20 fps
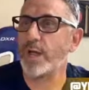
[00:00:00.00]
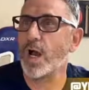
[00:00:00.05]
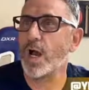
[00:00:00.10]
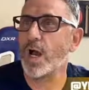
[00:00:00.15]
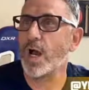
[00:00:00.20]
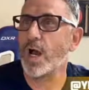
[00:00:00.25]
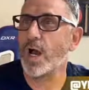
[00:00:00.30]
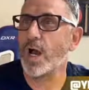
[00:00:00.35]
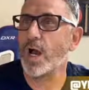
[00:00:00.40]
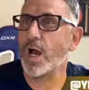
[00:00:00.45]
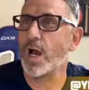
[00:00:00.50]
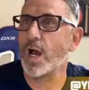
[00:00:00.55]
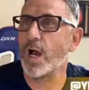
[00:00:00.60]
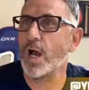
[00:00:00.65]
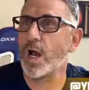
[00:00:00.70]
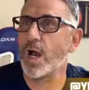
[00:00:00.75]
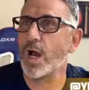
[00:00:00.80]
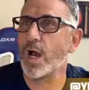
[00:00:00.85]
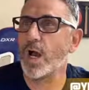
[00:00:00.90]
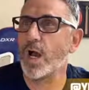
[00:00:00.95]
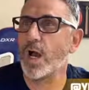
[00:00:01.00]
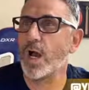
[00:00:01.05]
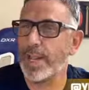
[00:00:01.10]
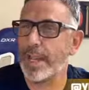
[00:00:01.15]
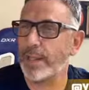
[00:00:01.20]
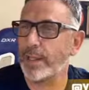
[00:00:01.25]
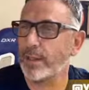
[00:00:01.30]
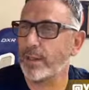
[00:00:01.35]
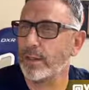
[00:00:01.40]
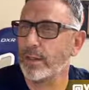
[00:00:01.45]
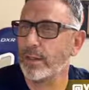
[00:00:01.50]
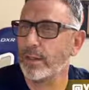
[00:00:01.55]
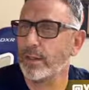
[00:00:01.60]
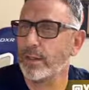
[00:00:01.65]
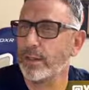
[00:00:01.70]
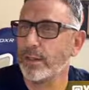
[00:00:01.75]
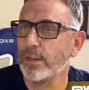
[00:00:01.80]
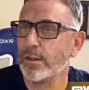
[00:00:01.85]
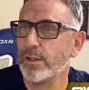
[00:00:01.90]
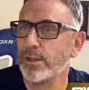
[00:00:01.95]
coming in at
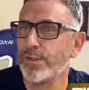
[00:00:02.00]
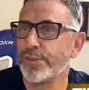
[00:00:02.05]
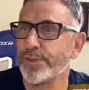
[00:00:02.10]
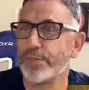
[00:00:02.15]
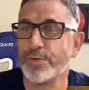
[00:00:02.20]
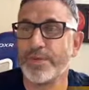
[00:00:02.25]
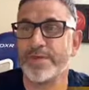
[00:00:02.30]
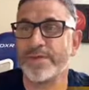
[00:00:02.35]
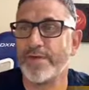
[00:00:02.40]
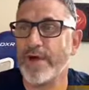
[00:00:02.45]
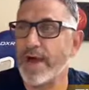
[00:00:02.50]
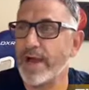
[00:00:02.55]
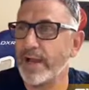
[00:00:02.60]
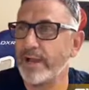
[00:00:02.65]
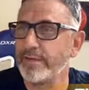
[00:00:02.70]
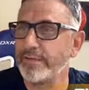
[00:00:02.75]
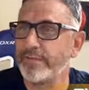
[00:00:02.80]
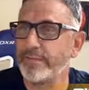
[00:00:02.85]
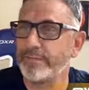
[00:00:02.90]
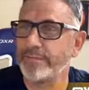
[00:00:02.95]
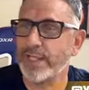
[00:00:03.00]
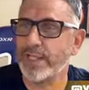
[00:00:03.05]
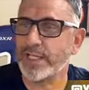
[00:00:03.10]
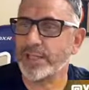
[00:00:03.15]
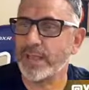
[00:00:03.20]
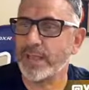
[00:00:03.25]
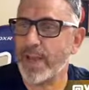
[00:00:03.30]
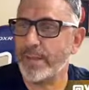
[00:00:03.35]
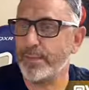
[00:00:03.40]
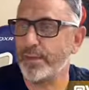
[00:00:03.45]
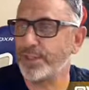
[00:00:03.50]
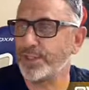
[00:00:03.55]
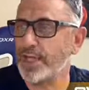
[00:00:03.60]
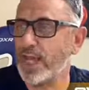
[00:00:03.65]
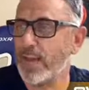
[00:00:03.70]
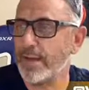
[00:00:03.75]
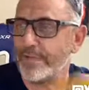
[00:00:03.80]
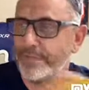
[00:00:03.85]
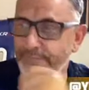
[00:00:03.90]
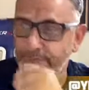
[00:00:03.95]
3.5. That's probably your
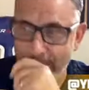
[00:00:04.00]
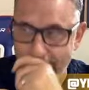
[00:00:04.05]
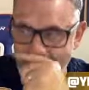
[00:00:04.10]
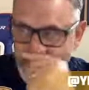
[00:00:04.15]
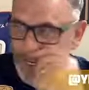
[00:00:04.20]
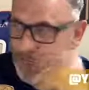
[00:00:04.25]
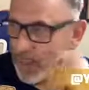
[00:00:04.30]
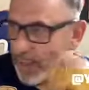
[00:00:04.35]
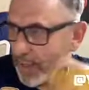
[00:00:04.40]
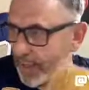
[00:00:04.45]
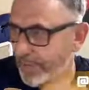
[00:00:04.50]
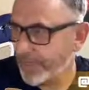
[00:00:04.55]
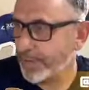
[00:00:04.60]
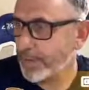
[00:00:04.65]
top value at